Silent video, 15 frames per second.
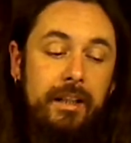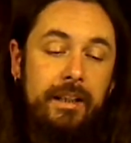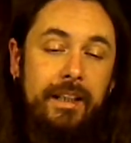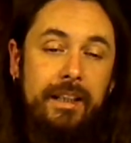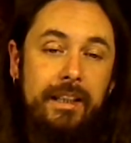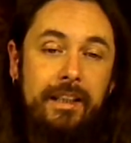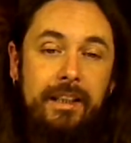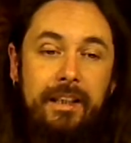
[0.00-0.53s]

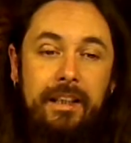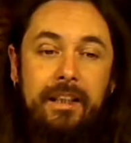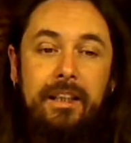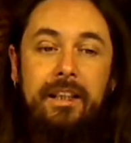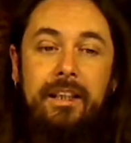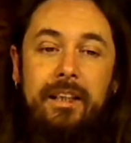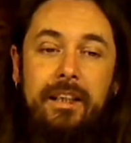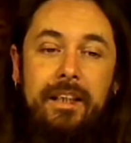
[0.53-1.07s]
like
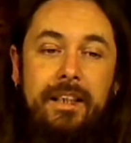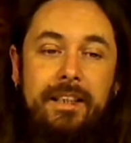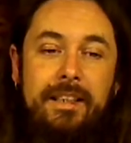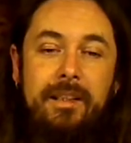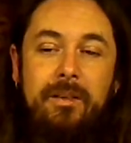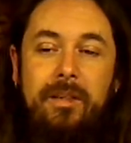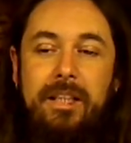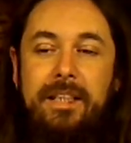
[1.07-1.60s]
it's
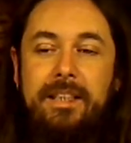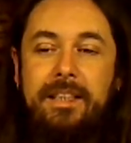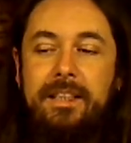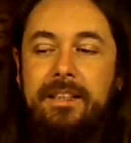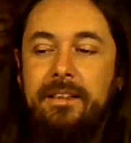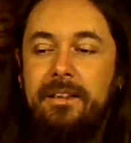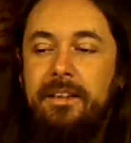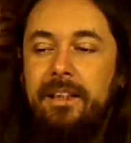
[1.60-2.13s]
so
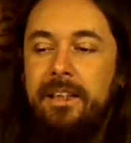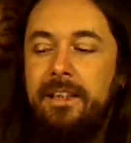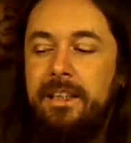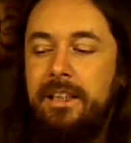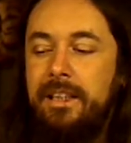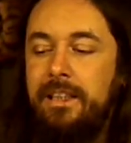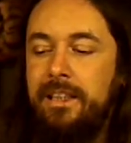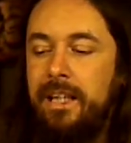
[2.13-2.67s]
easy to look at a
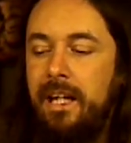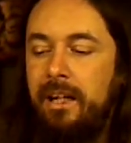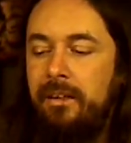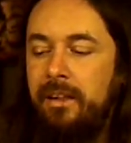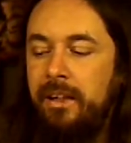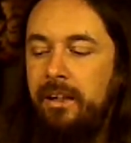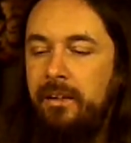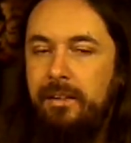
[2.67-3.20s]
teacher's
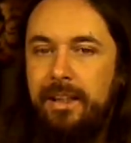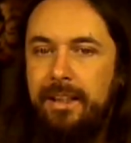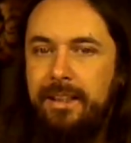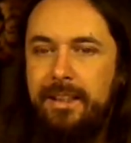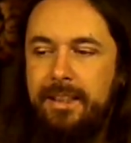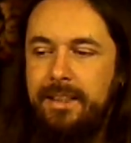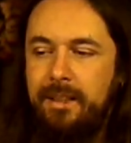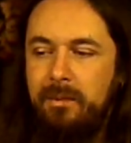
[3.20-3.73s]
salary and go, they
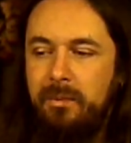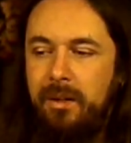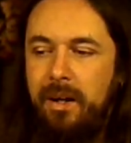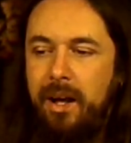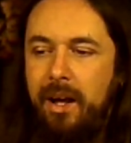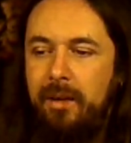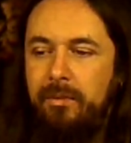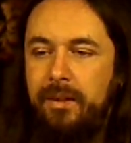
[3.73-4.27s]
get the summer
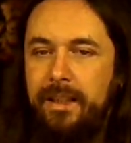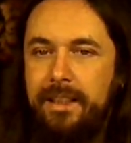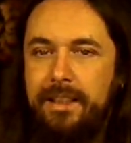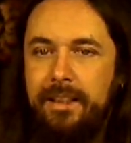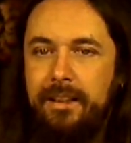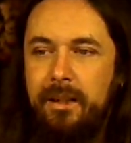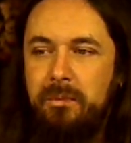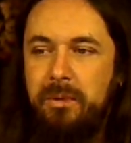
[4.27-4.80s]
off and they
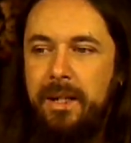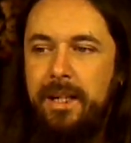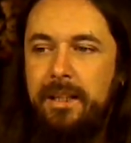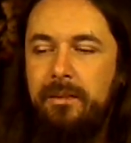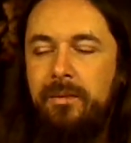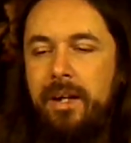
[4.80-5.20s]
still get paid.